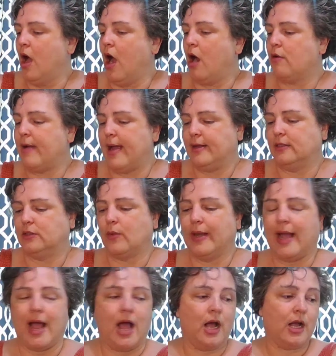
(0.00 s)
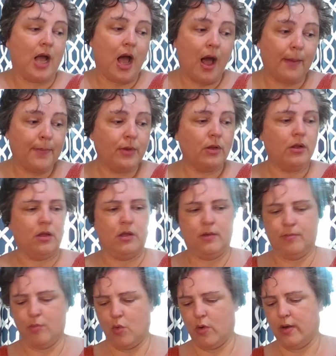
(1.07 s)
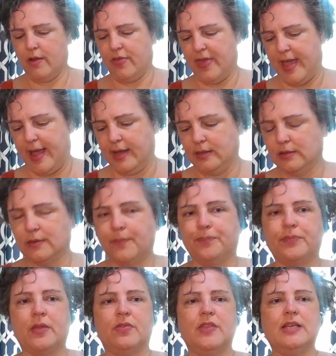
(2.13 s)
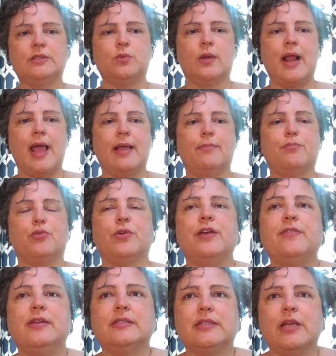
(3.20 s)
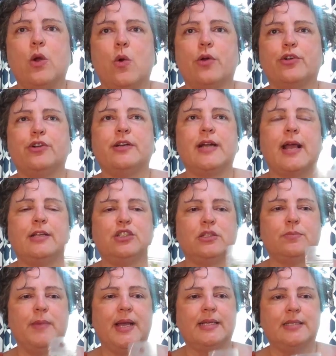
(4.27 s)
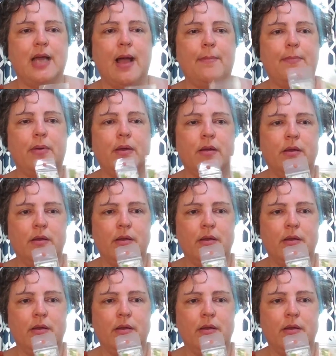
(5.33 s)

All right, so I got a couple more things. This one I had previously ordered and I just picked up